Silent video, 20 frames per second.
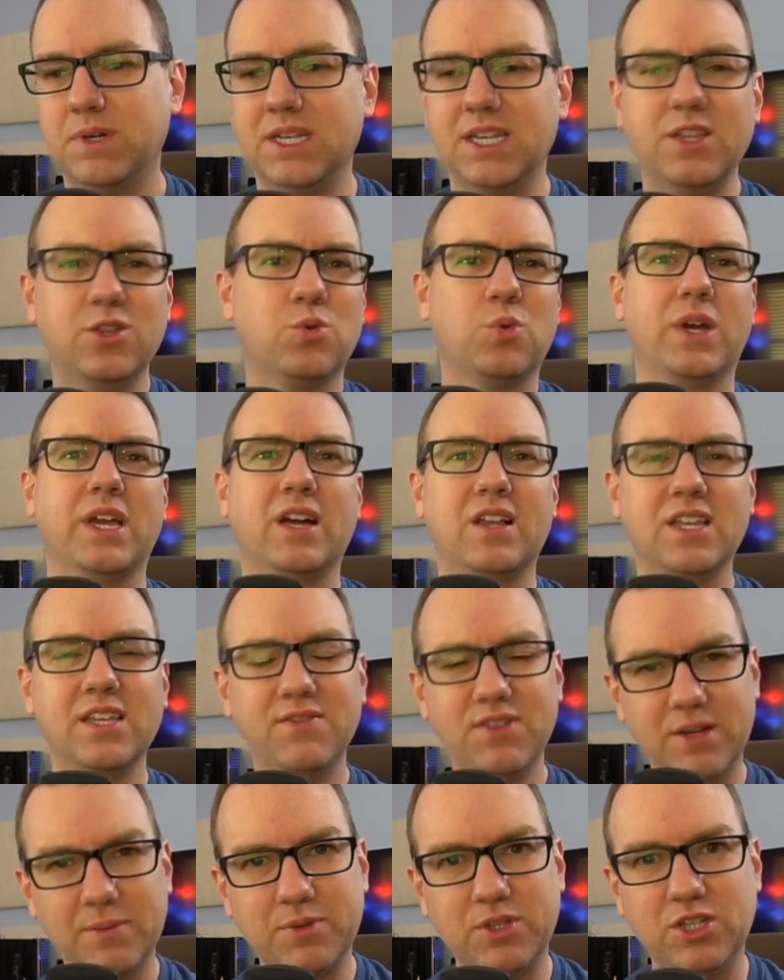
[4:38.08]
But either way, I'll leave
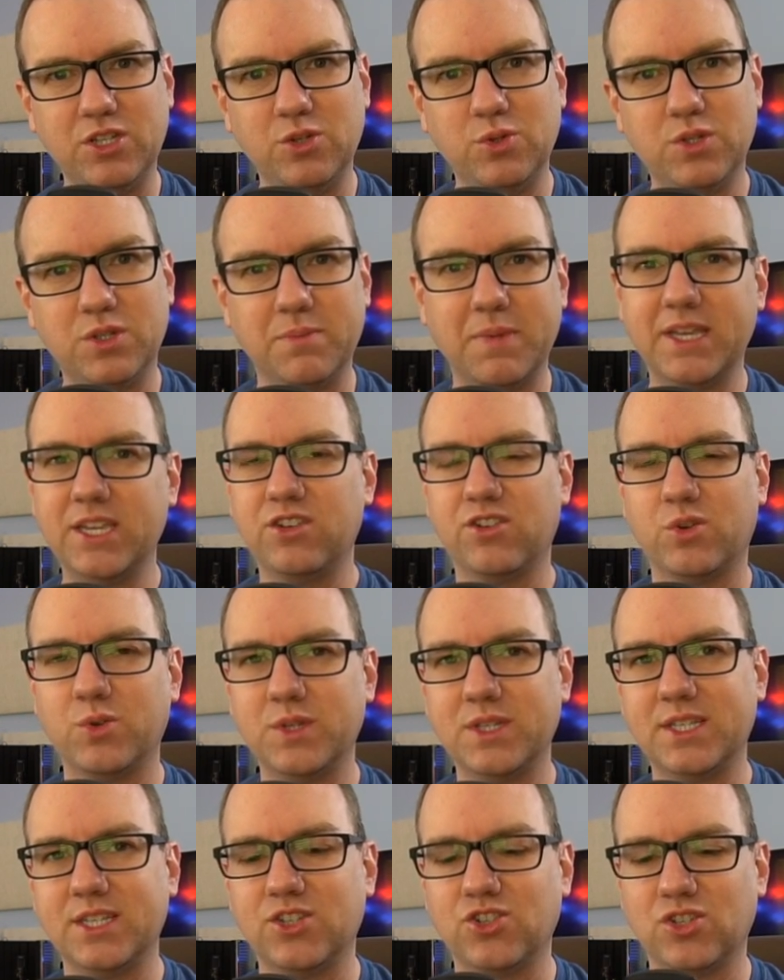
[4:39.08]
it up to you to make your own
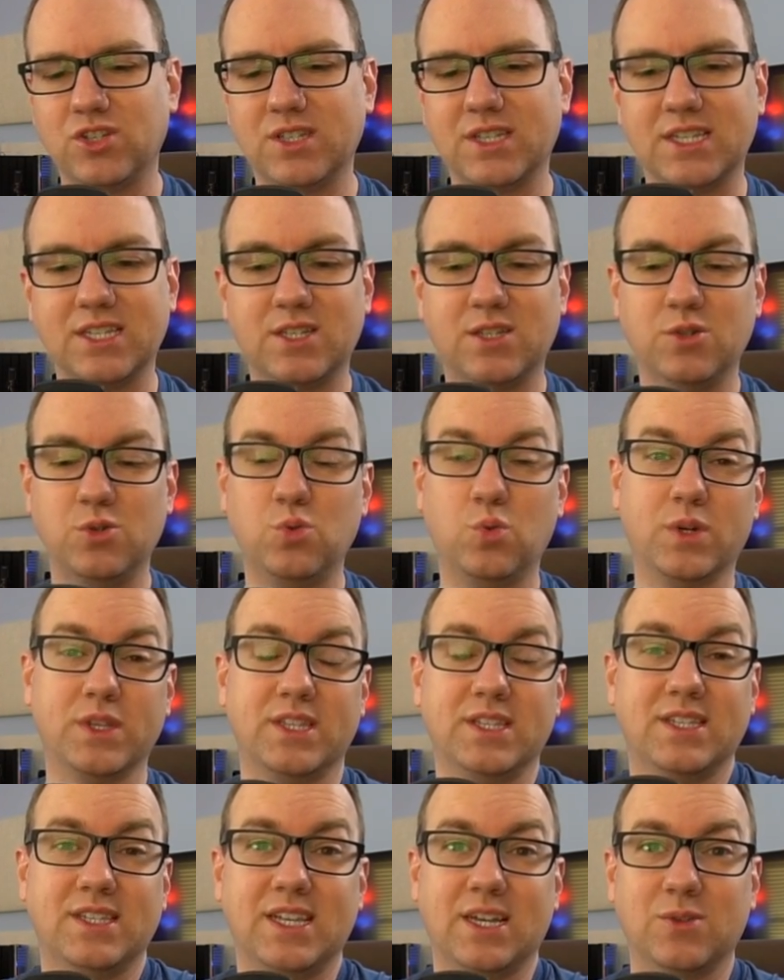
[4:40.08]
decisions as to what
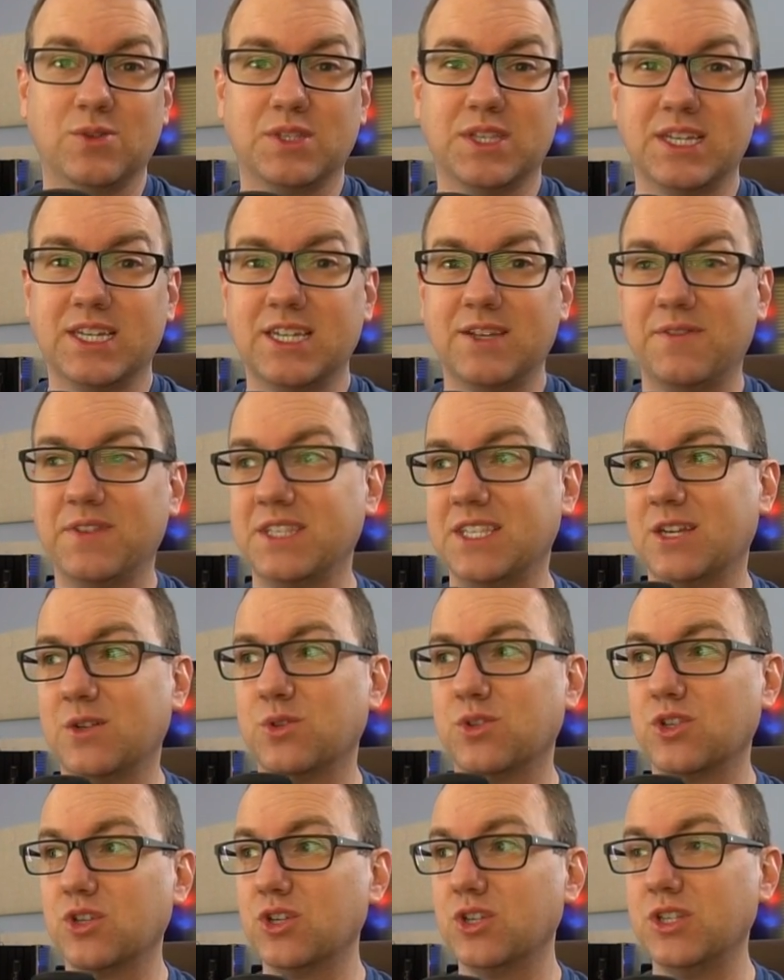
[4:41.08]
this sounds like, if it
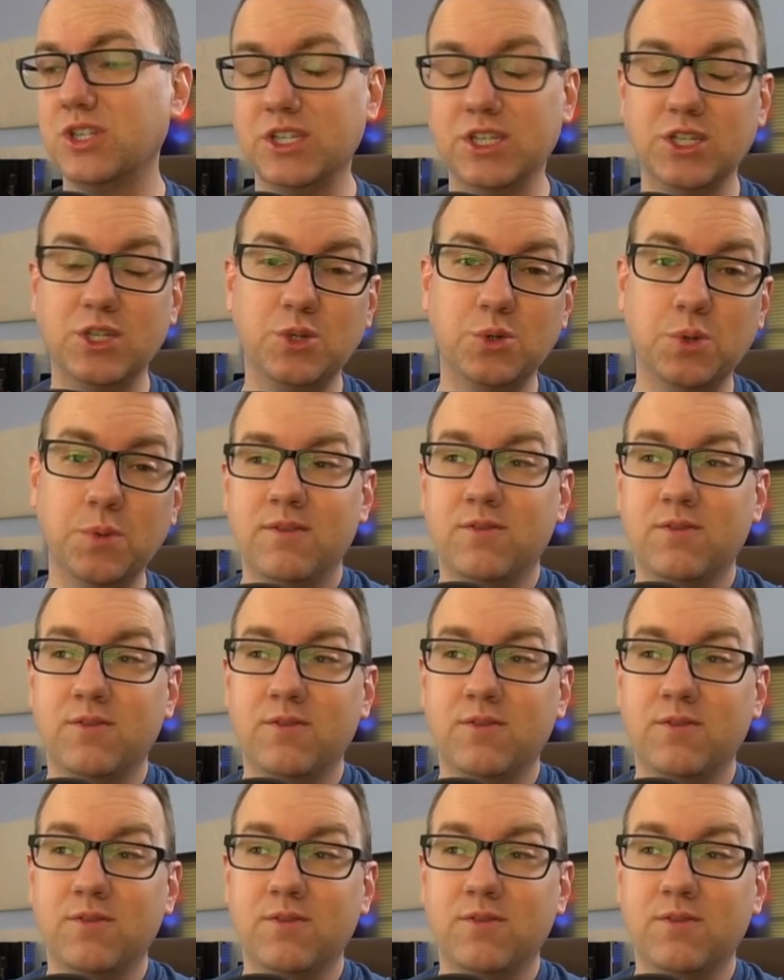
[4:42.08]
sounds good to you.